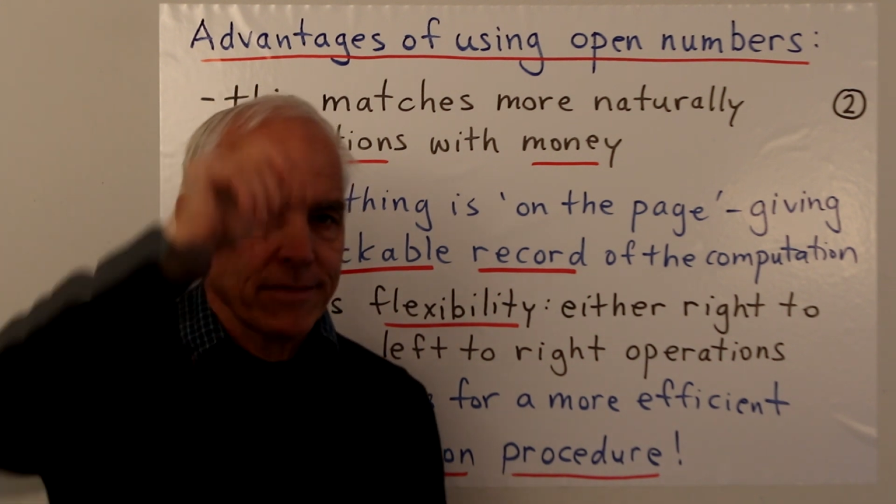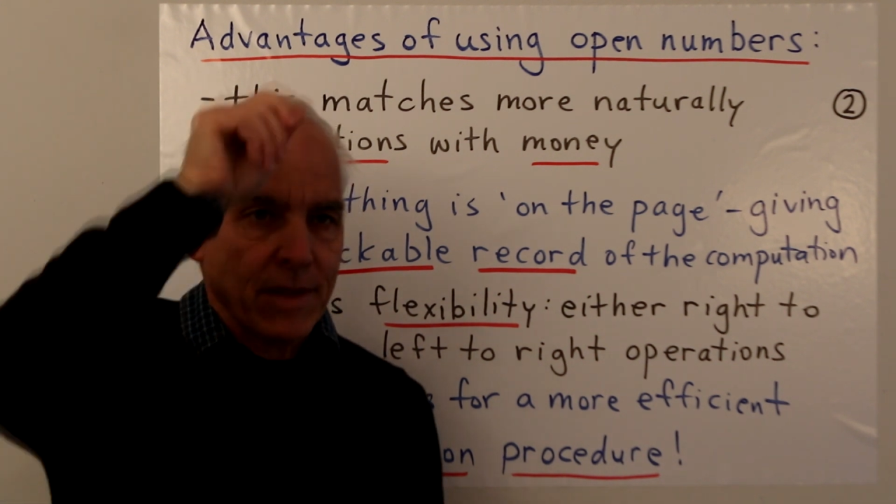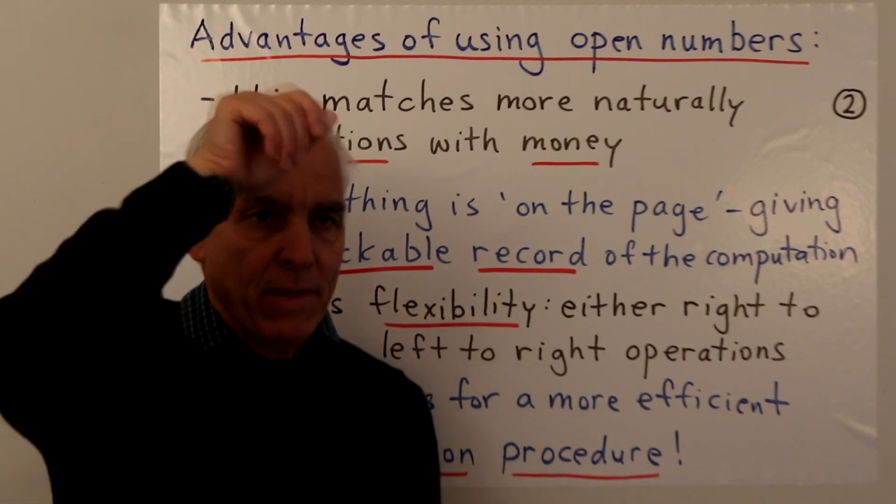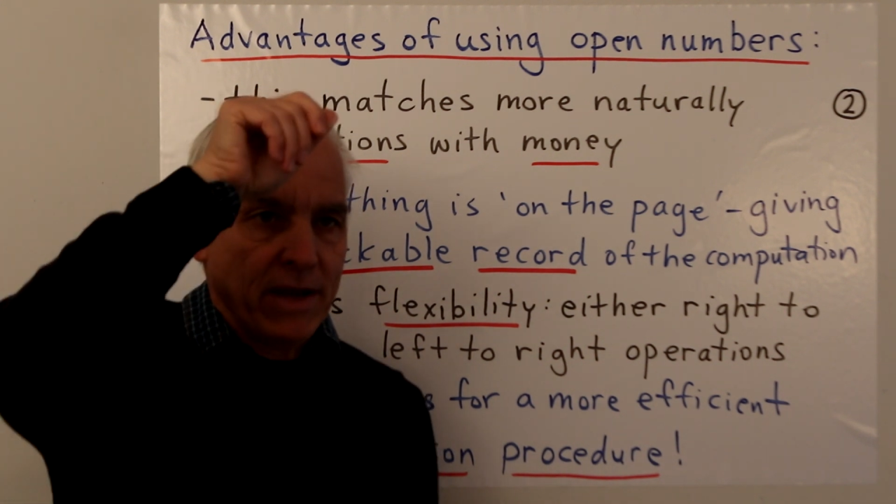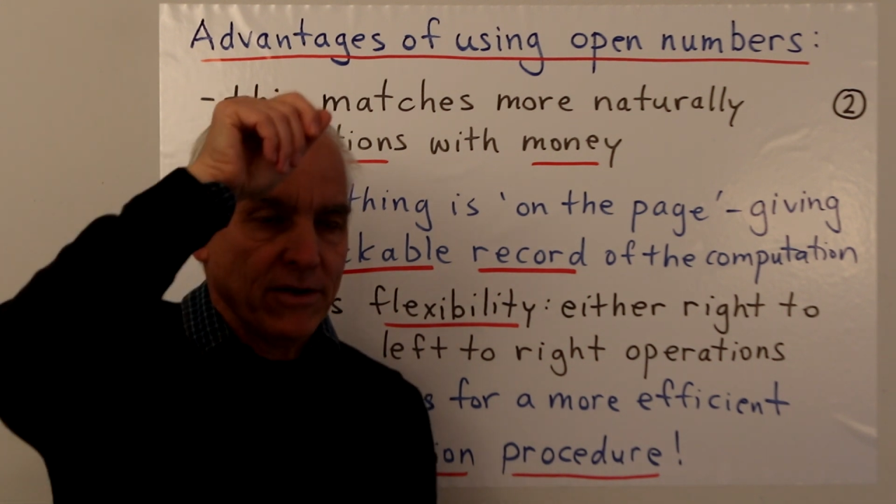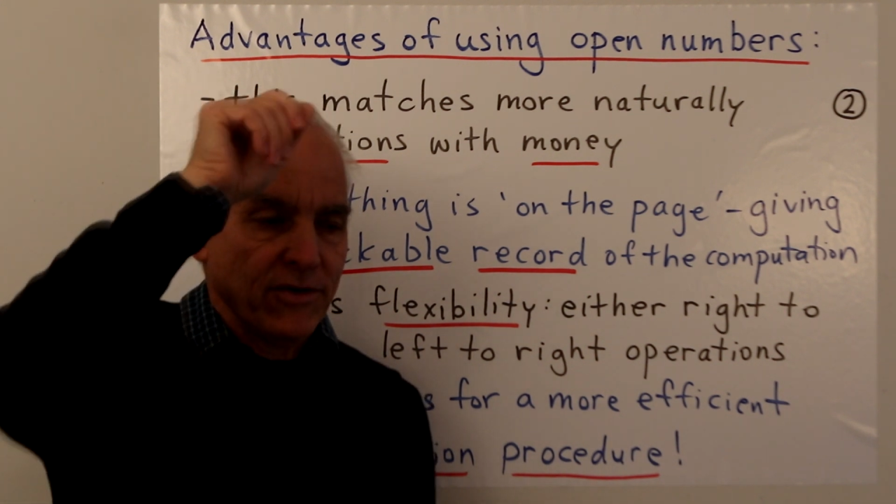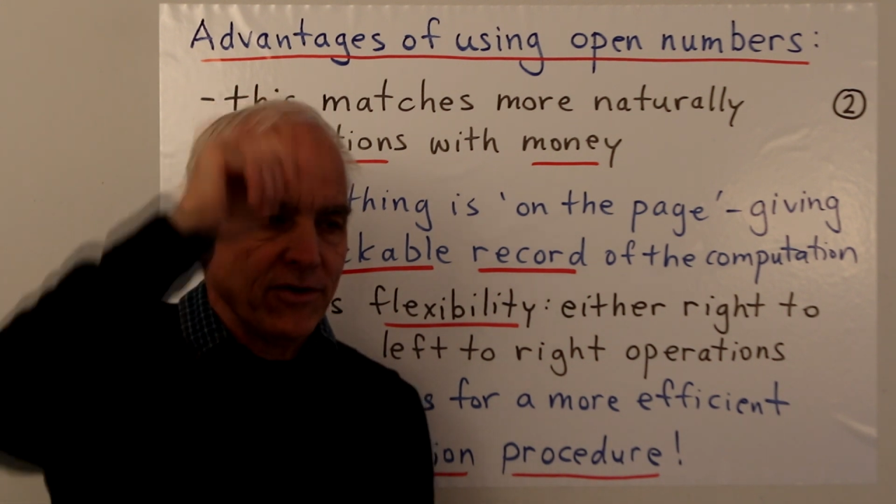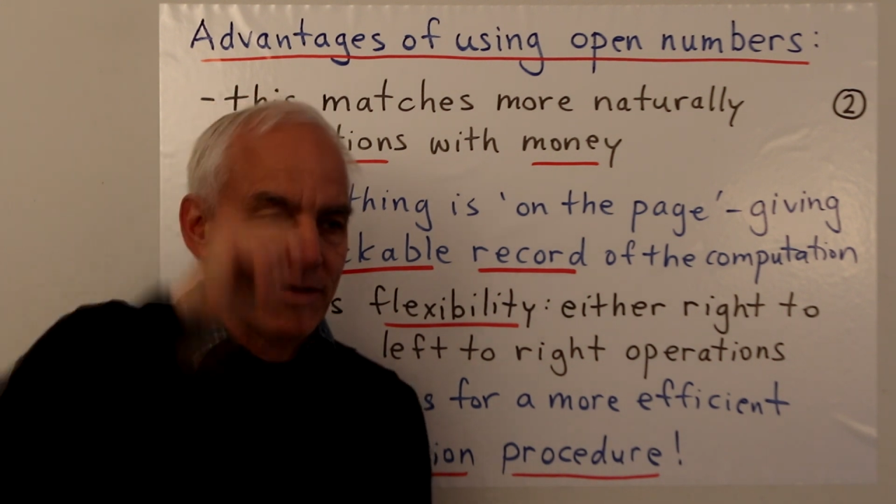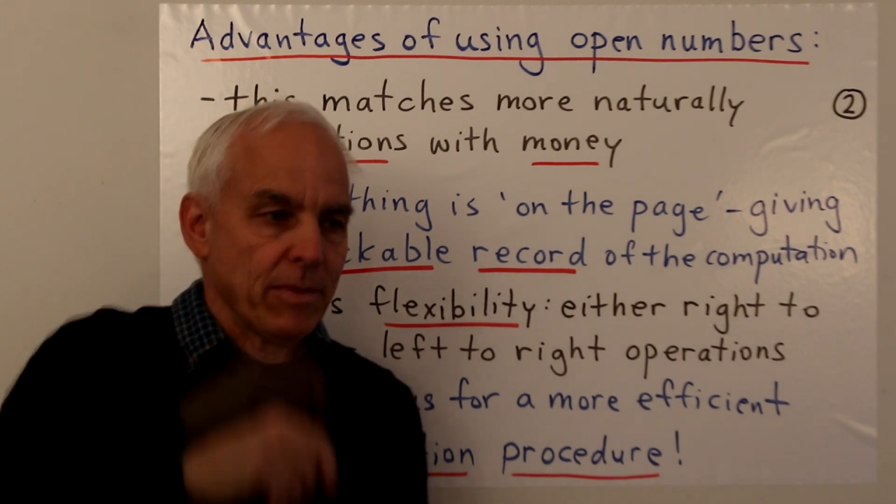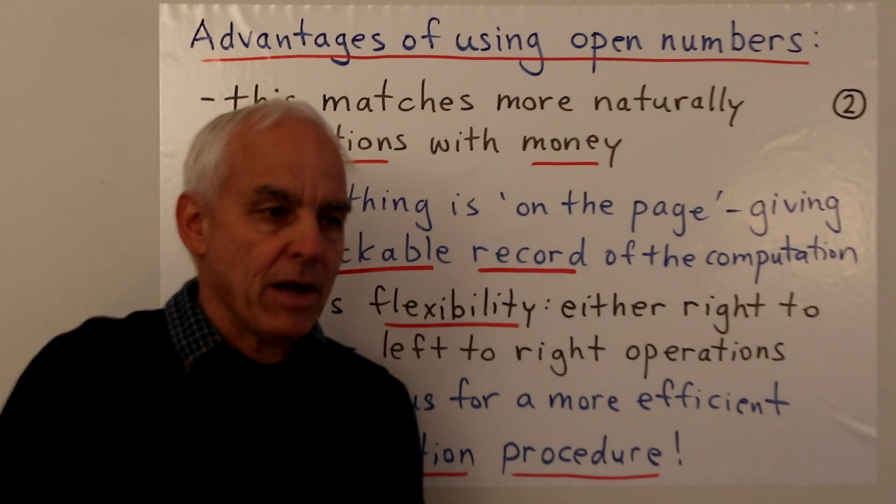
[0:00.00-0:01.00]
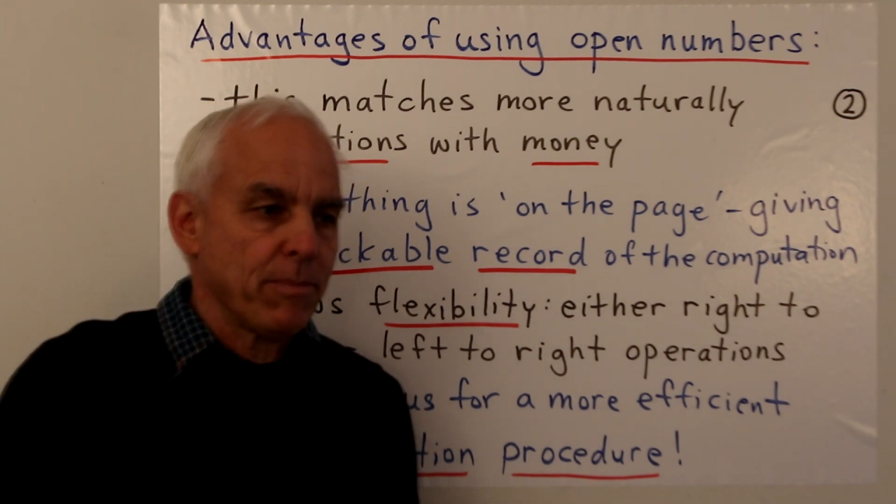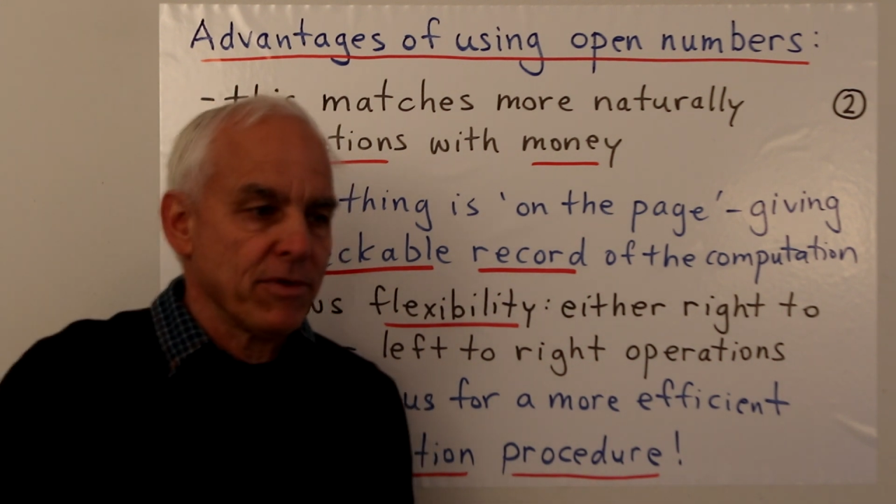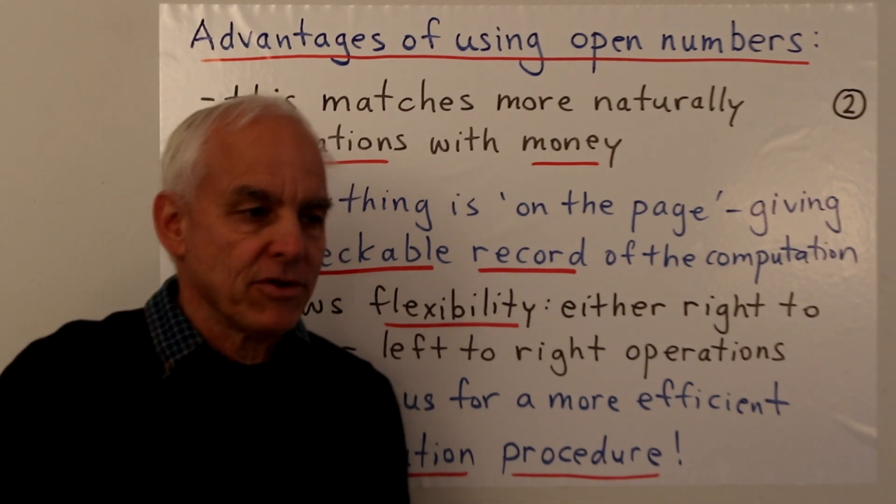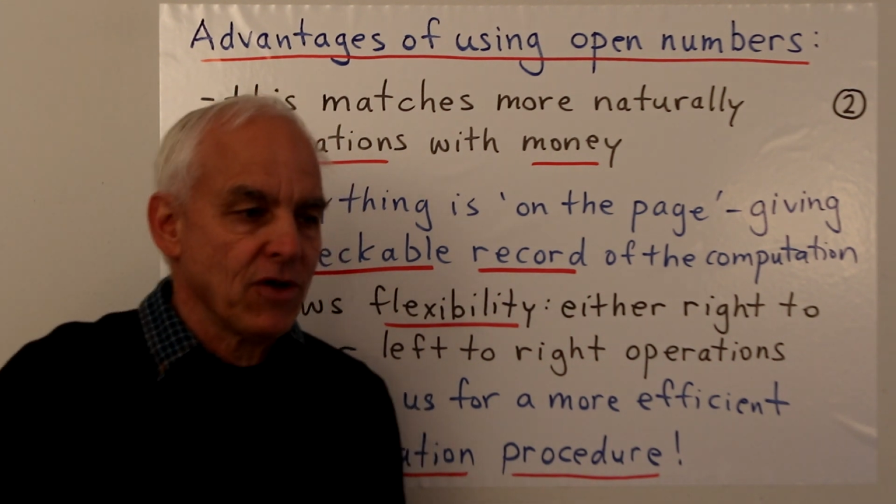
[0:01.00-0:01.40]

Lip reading: appendices up on the